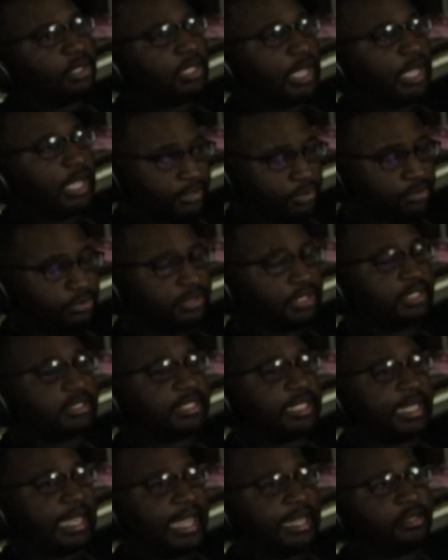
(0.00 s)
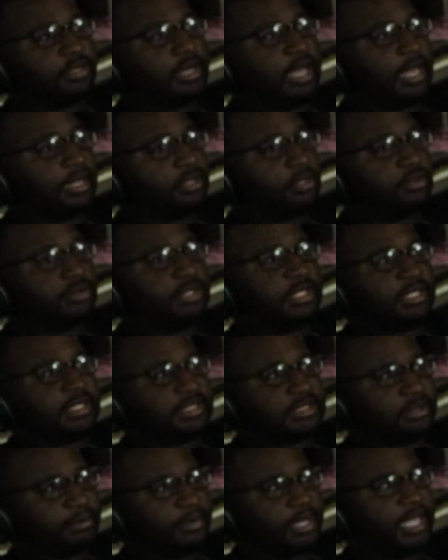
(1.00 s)
I do think that. I do think
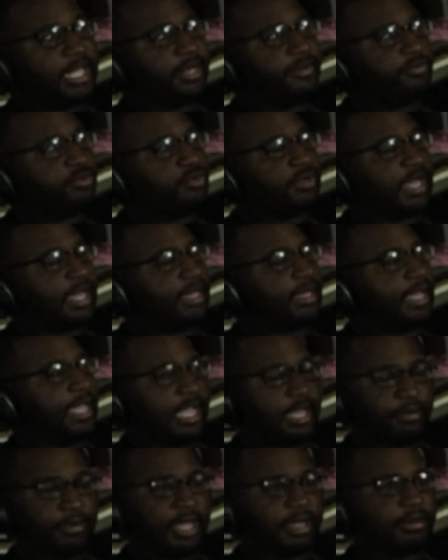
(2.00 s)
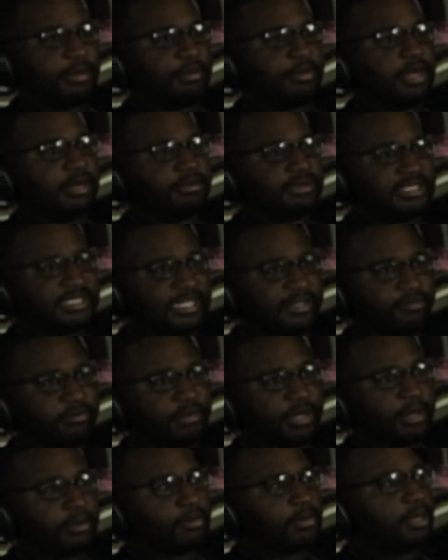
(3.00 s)
as a man, you got 8 baby mamas, 7
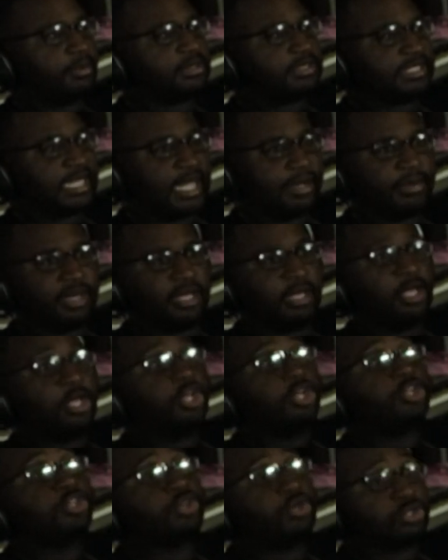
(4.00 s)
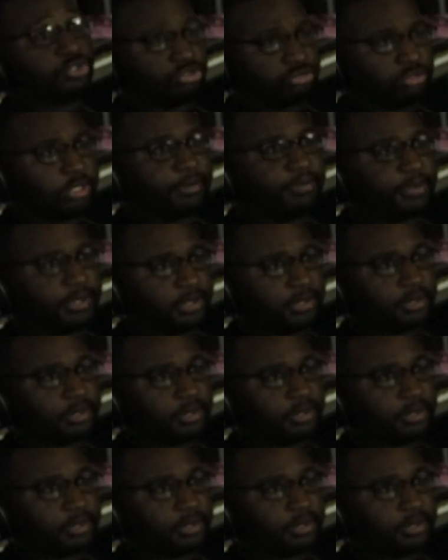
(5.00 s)
baby mamas, 9 baby. You're tripping.